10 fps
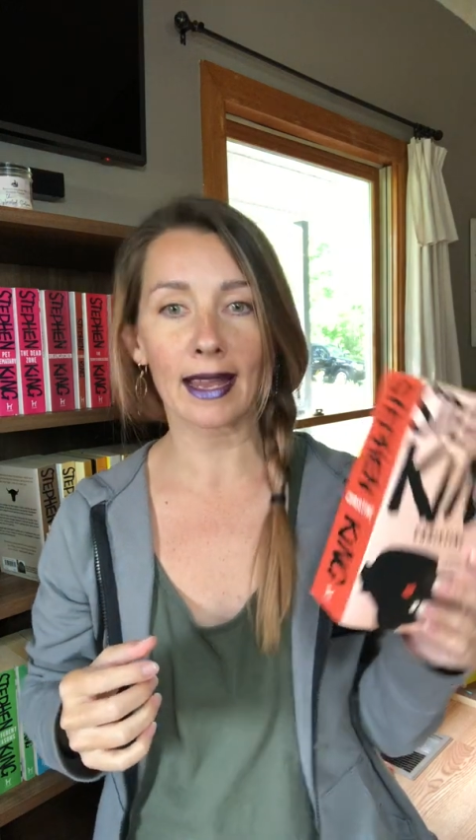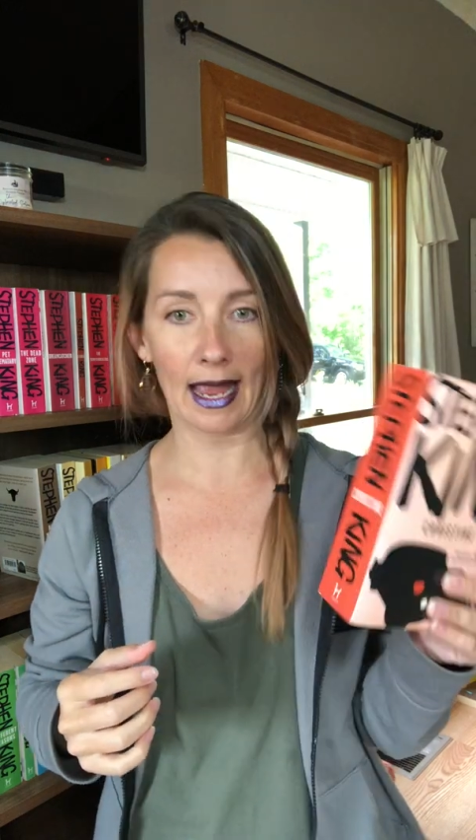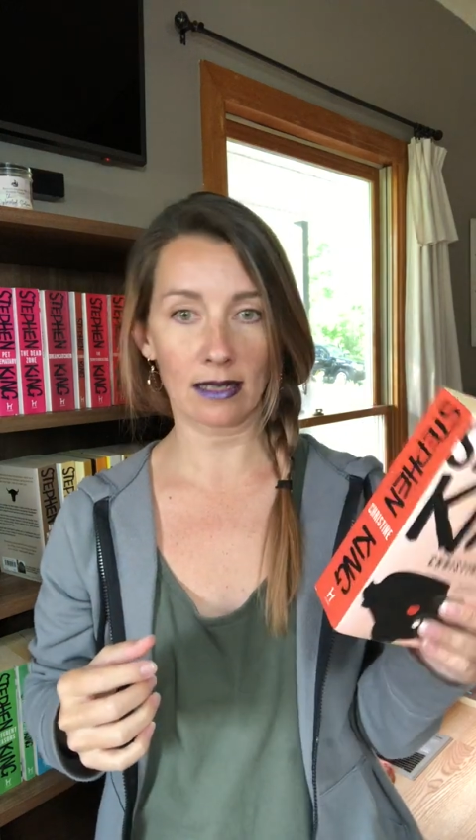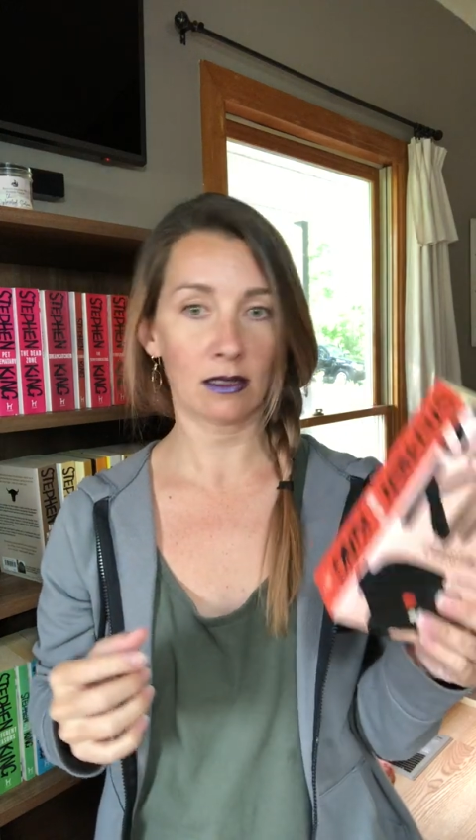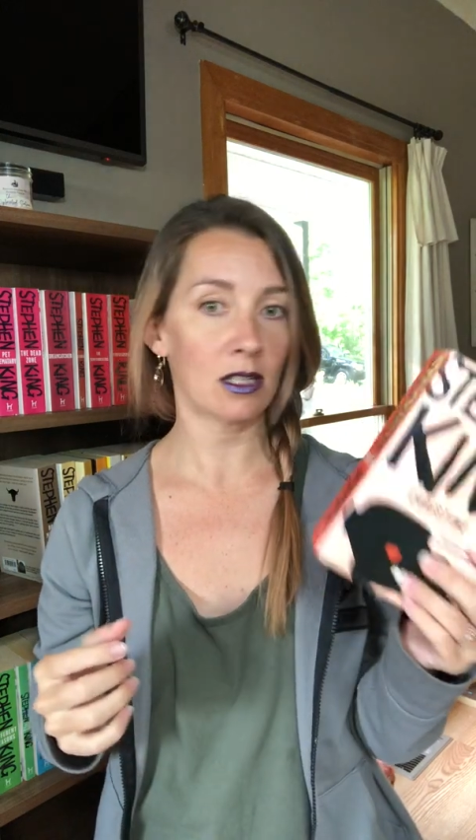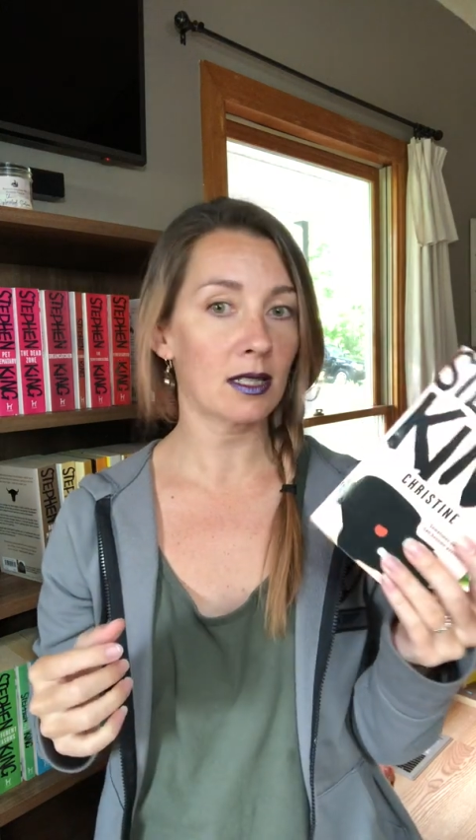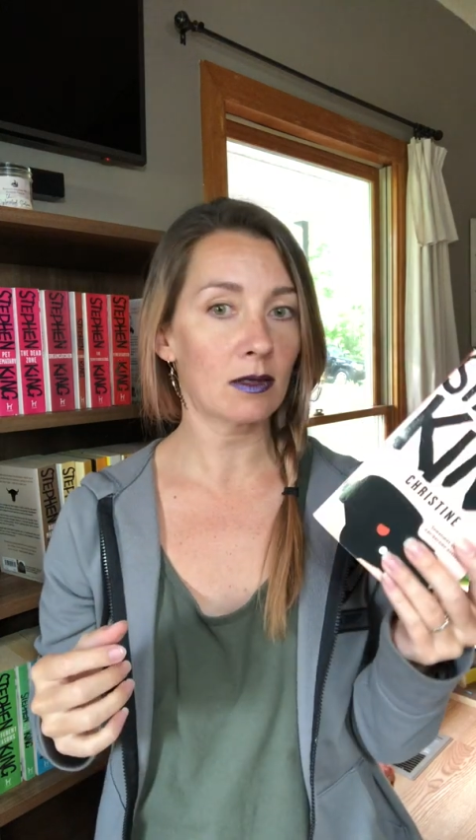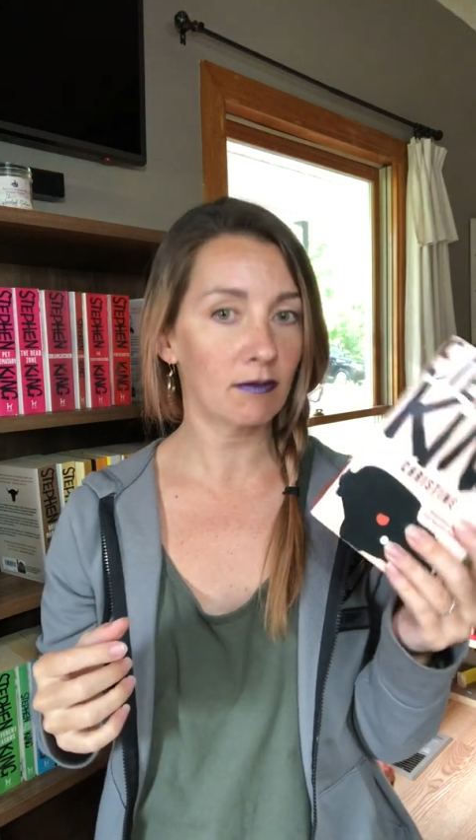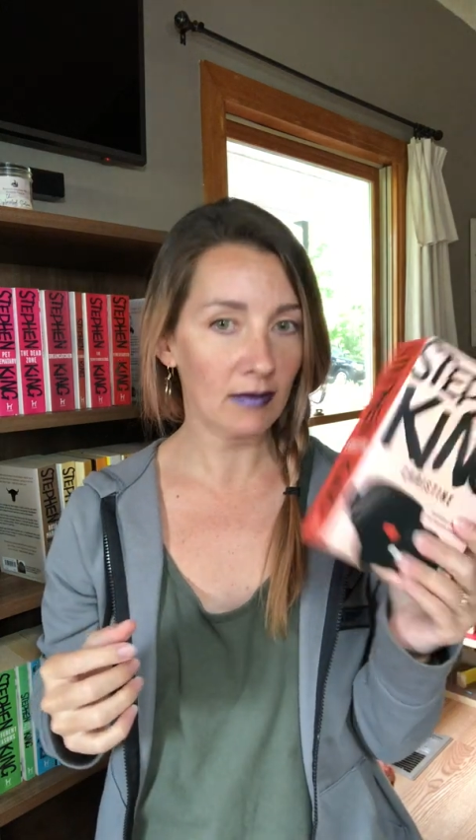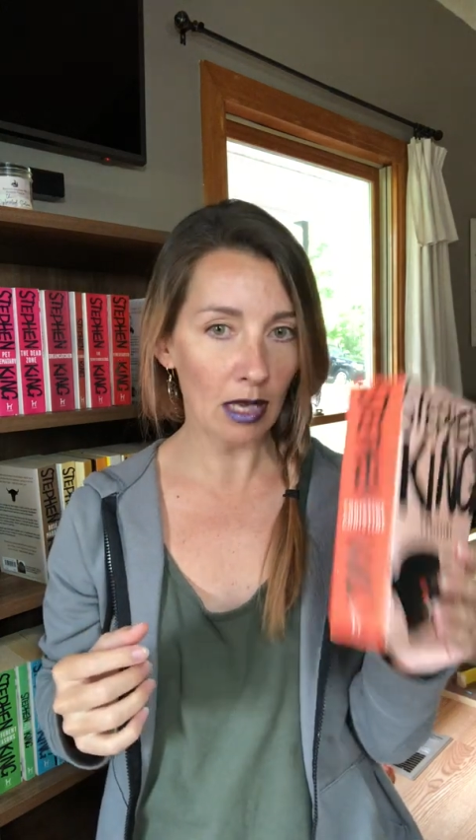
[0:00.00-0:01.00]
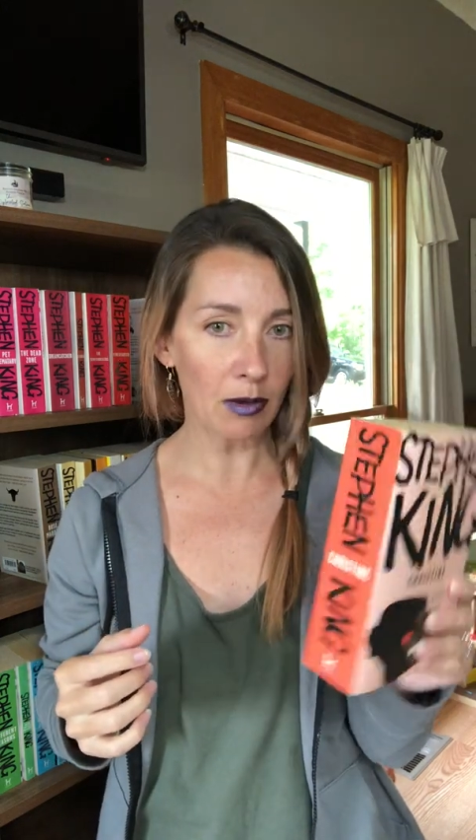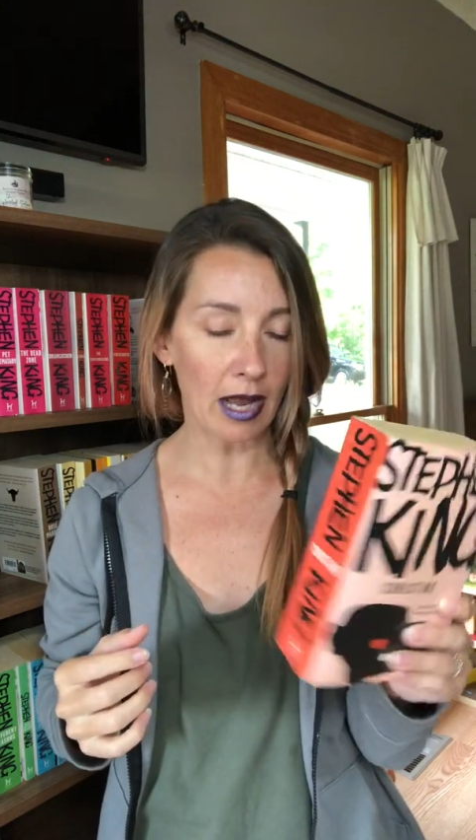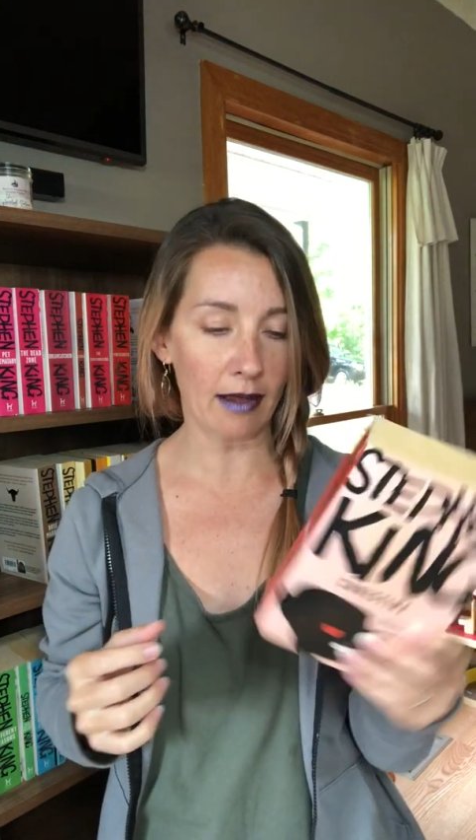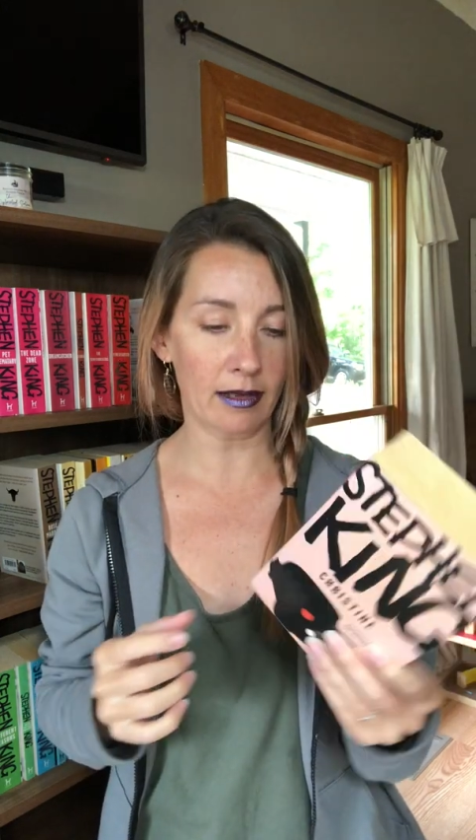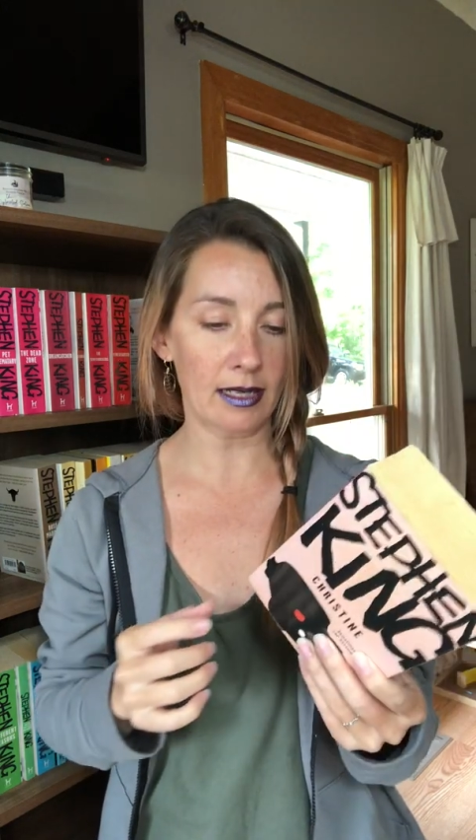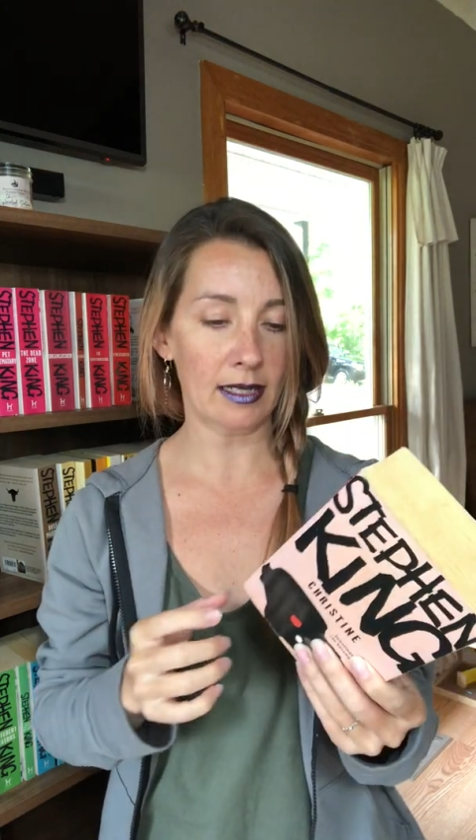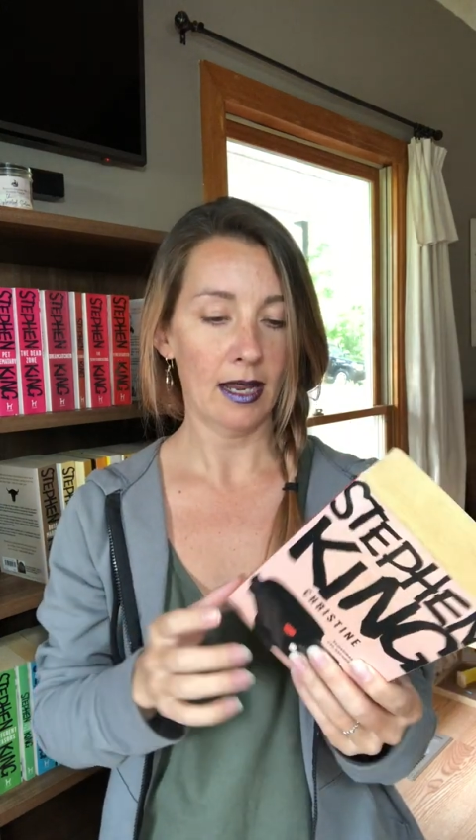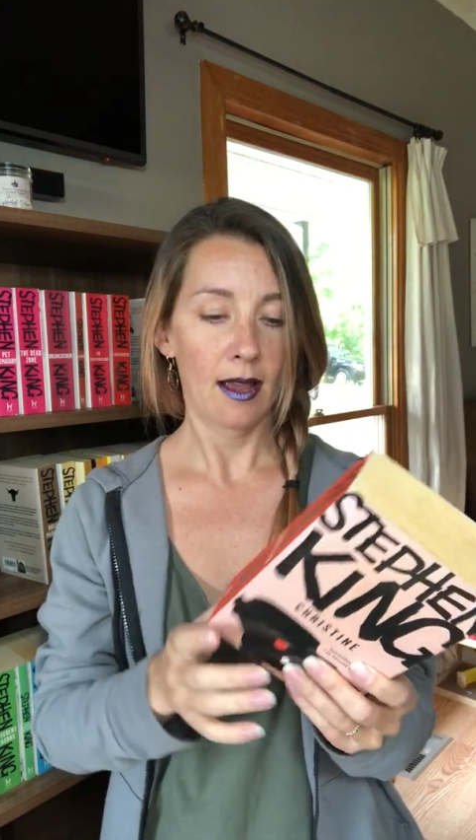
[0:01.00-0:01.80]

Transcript: Again, just keep an eye on it.